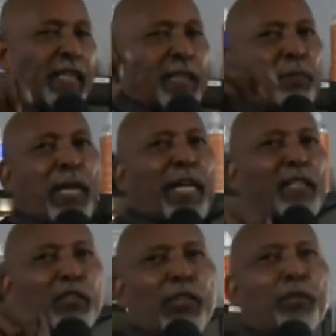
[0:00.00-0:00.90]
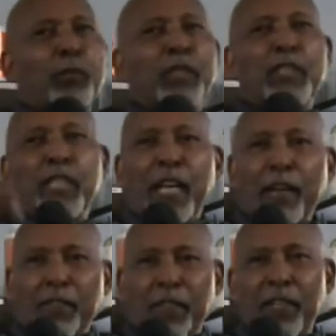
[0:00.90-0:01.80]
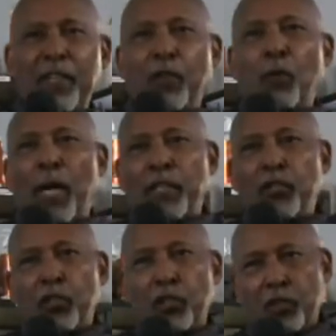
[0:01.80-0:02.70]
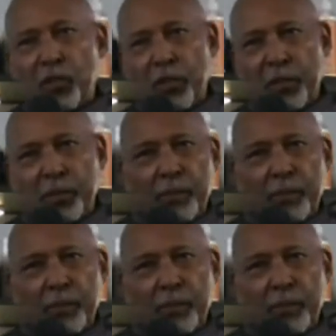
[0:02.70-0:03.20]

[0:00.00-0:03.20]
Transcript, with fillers: the Black church was never the white church.